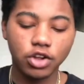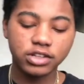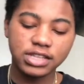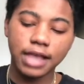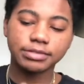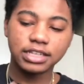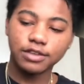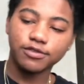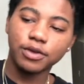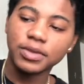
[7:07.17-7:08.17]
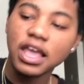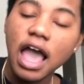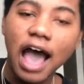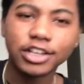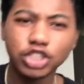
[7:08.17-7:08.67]
type shit, you feel me.
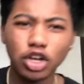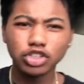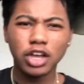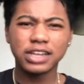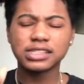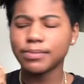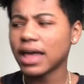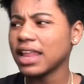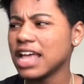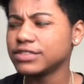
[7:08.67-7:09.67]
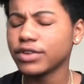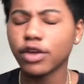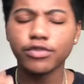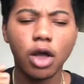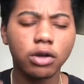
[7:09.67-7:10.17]
I showed y'all this in my last
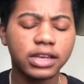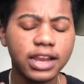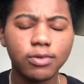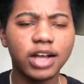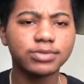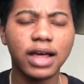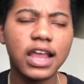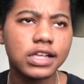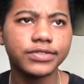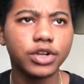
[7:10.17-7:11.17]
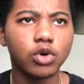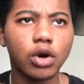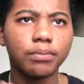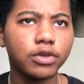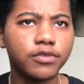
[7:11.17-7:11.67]
video, if y'all didn't watch my last video
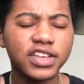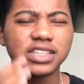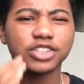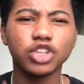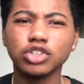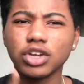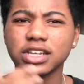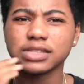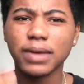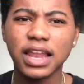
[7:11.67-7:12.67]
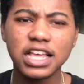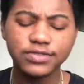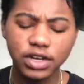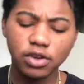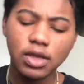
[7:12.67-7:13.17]
on Blueface, I showed y'all this in my last
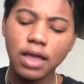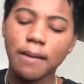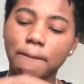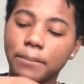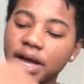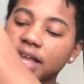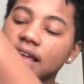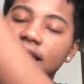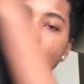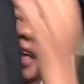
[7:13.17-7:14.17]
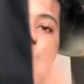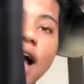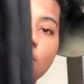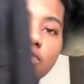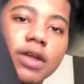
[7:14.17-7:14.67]
video, but it
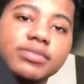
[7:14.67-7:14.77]
got rips